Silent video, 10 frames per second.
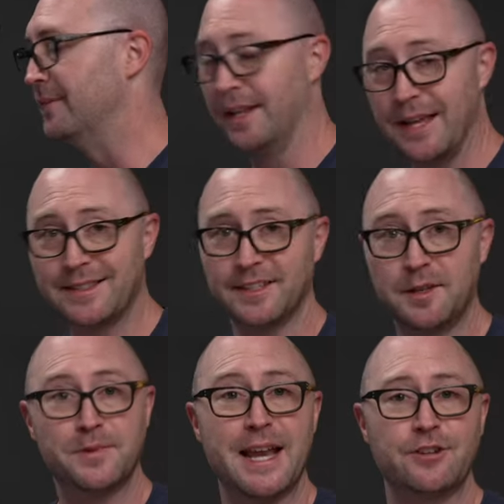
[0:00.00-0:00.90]
And that's a
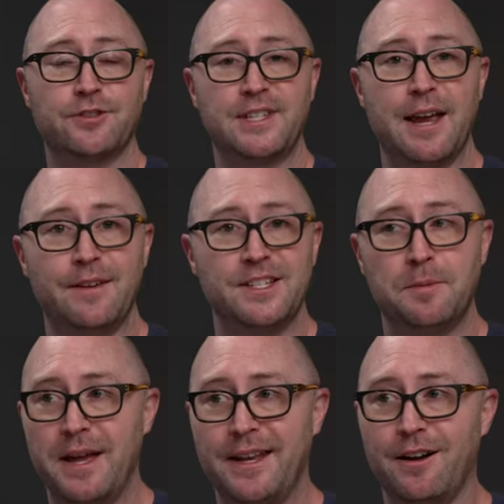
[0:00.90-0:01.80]
substantial savings
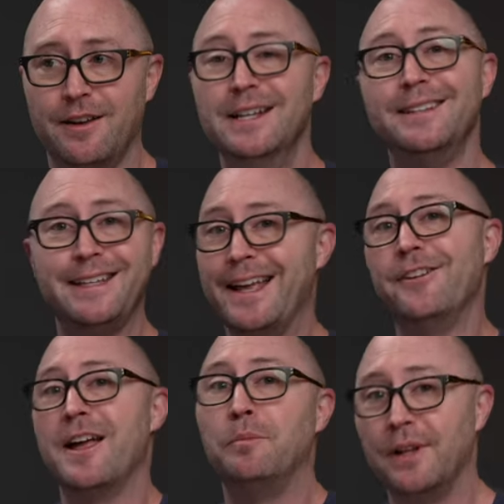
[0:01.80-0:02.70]
depending on the
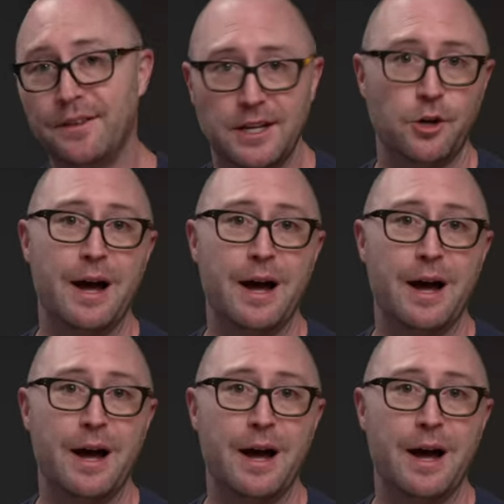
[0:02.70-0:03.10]
internet plan that you